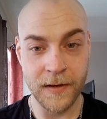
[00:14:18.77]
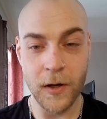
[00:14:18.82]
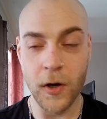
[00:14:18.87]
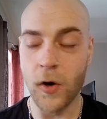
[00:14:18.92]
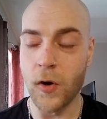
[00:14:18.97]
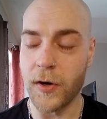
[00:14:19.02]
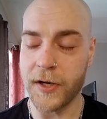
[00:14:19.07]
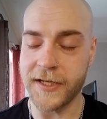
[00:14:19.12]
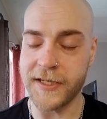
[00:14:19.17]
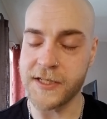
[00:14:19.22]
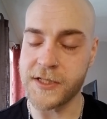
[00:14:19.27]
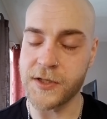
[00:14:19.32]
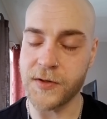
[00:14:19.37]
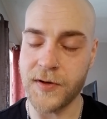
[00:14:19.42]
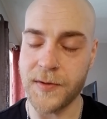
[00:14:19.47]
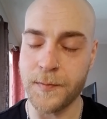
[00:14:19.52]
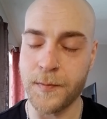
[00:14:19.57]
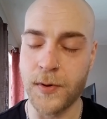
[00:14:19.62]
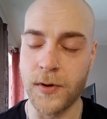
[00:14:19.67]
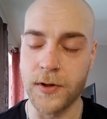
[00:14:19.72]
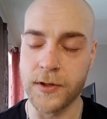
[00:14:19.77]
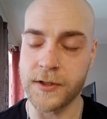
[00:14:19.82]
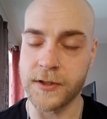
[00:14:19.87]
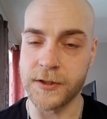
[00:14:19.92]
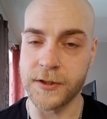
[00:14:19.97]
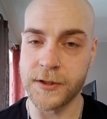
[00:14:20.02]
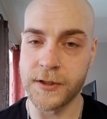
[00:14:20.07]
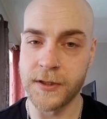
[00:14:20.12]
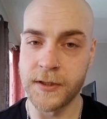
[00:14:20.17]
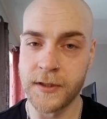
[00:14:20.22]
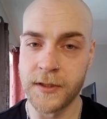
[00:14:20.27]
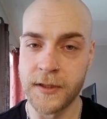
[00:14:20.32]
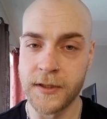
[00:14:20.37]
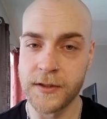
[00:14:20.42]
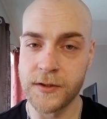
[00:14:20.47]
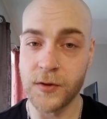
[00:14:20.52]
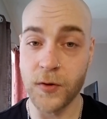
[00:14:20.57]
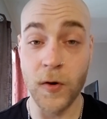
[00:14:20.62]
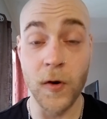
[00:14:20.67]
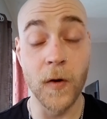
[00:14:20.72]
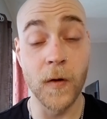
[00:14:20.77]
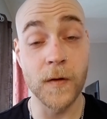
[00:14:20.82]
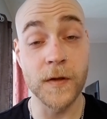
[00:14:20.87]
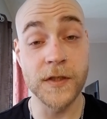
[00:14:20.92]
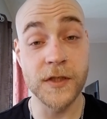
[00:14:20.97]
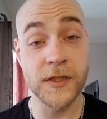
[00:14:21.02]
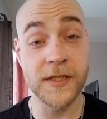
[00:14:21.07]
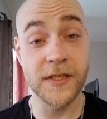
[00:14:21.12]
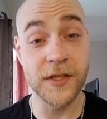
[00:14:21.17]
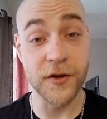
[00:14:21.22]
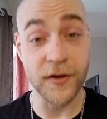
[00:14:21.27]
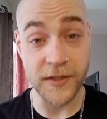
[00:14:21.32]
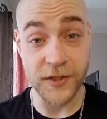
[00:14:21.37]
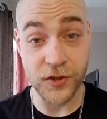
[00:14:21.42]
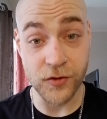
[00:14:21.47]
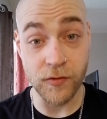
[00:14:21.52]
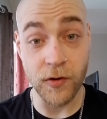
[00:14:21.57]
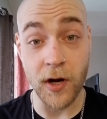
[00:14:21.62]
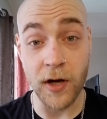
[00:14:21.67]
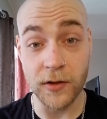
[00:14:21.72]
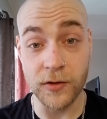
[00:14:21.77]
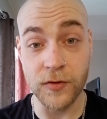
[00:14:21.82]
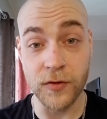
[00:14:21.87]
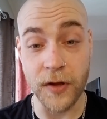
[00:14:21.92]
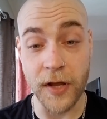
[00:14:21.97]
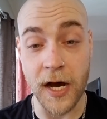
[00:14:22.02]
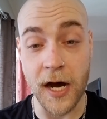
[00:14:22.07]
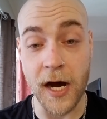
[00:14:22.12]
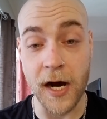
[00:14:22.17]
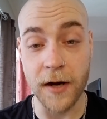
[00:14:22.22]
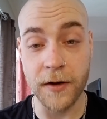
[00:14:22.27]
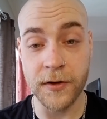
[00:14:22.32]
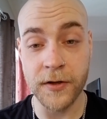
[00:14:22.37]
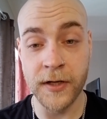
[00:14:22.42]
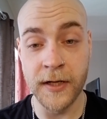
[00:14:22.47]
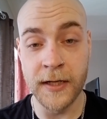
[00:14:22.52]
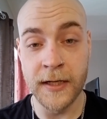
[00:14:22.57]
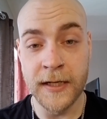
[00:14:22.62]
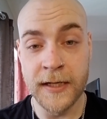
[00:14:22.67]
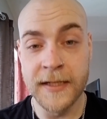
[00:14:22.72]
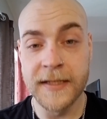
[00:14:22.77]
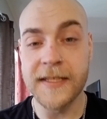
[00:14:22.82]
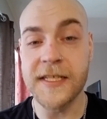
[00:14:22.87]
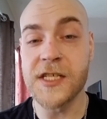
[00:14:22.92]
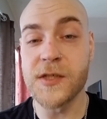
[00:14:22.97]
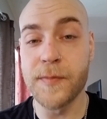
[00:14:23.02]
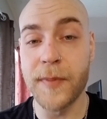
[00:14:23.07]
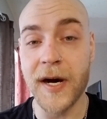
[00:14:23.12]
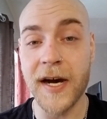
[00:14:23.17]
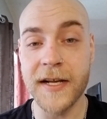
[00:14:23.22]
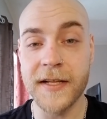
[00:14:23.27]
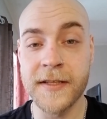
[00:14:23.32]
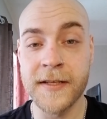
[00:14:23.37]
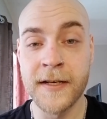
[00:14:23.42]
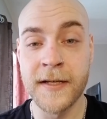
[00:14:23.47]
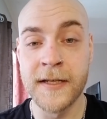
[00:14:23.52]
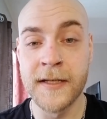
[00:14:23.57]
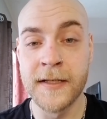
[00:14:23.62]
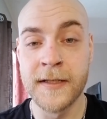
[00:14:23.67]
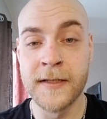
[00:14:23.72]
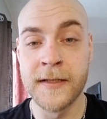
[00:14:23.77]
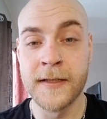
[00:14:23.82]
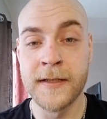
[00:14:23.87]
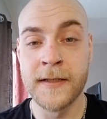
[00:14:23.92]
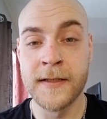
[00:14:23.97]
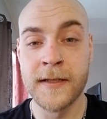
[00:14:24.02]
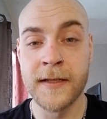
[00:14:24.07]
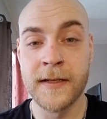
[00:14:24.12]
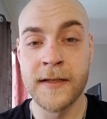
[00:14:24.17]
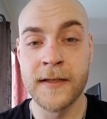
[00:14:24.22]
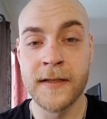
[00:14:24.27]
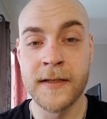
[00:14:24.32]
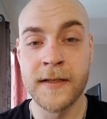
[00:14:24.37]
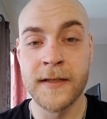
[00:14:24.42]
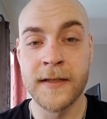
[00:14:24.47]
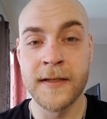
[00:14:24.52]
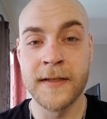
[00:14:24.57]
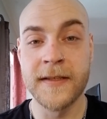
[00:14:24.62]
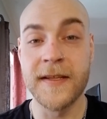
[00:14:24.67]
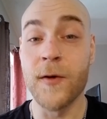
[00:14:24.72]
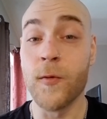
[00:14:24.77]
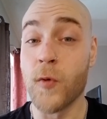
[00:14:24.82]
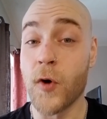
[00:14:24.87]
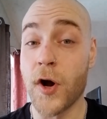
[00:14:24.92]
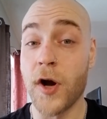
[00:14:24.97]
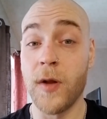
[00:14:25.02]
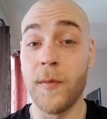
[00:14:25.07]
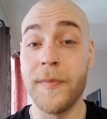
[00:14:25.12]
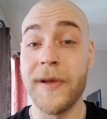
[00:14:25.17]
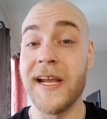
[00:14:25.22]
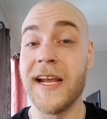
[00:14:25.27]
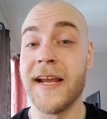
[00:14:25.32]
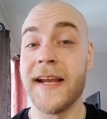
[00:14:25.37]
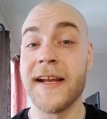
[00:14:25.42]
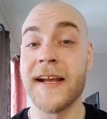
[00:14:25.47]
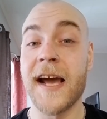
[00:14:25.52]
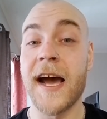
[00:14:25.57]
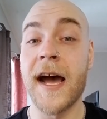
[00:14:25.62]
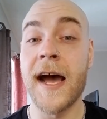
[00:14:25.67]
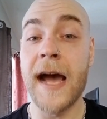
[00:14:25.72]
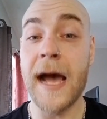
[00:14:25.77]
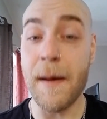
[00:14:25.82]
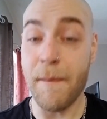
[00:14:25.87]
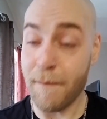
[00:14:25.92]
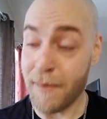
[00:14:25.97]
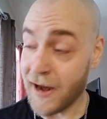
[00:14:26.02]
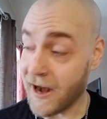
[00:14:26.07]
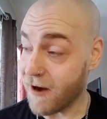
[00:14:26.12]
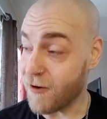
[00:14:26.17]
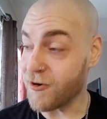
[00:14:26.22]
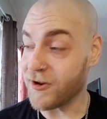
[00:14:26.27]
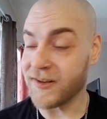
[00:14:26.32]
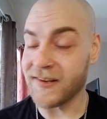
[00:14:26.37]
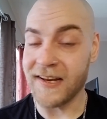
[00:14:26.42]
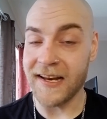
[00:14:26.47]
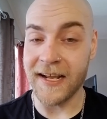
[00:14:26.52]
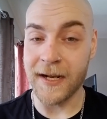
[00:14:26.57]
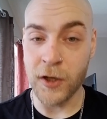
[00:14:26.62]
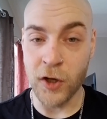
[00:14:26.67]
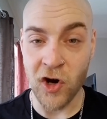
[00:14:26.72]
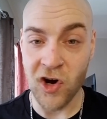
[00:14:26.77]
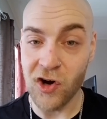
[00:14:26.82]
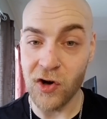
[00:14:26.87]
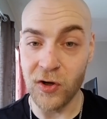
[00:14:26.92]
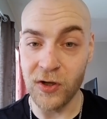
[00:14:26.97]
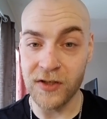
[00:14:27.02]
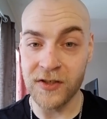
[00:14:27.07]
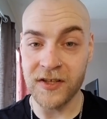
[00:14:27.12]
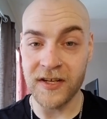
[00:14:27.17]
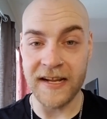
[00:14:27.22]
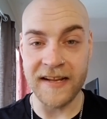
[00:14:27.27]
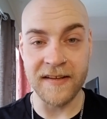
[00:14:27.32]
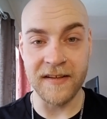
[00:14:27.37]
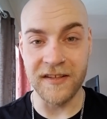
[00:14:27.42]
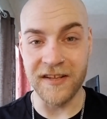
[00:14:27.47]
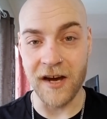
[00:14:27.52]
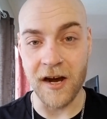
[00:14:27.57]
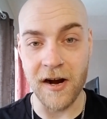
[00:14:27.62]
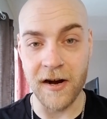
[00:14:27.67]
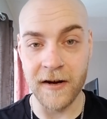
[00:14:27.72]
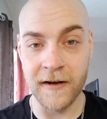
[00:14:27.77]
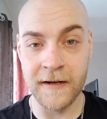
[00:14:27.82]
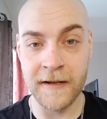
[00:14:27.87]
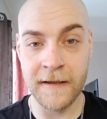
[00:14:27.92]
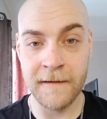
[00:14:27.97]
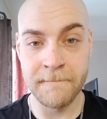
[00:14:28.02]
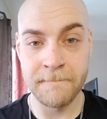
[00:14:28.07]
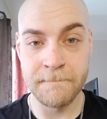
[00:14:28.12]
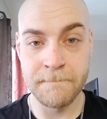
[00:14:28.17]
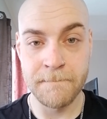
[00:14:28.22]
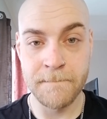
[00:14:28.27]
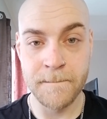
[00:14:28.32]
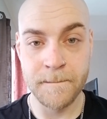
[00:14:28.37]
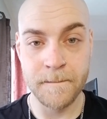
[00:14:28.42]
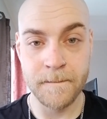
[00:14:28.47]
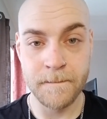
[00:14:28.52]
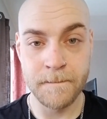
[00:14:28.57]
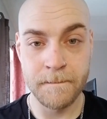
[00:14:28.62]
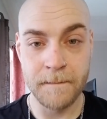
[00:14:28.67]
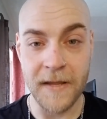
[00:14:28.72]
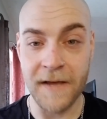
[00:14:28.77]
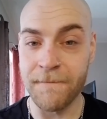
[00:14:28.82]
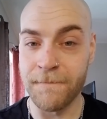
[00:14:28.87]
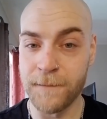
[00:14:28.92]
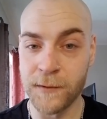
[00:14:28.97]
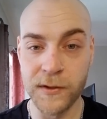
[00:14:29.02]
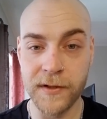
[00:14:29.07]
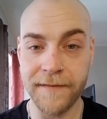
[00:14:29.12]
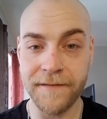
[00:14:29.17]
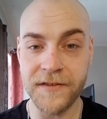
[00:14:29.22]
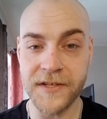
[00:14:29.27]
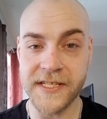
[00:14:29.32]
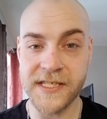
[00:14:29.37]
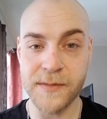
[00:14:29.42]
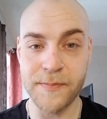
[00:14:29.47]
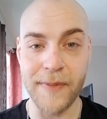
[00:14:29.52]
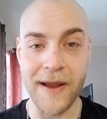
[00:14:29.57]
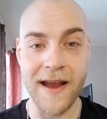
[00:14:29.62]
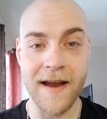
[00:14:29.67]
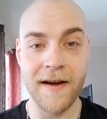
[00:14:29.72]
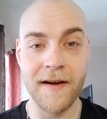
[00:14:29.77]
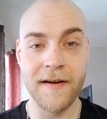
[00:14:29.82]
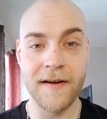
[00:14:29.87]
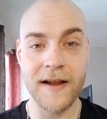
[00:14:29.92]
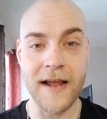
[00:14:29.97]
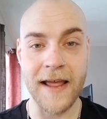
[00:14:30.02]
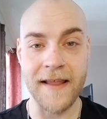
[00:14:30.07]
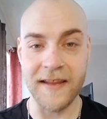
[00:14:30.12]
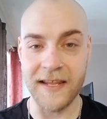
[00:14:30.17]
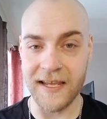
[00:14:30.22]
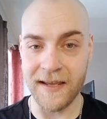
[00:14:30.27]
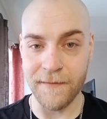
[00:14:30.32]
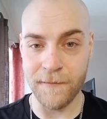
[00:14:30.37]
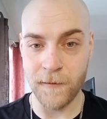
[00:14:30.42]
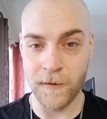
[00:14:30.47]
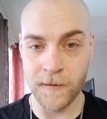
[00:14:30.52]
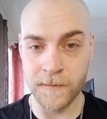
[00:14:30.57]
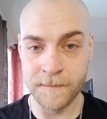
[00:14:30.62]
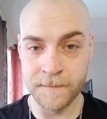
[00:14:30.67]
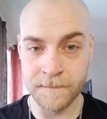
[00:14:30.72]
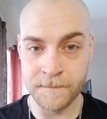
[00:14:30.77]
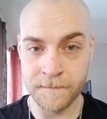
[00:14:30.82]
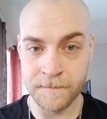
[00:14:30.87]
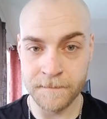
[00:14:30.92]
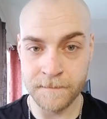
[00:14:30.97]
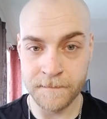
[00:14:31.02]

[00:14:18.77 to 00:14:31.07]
Oh, it is so important to hold strong to the heart, despite the world being apparently cold and dark and full of despair and evil.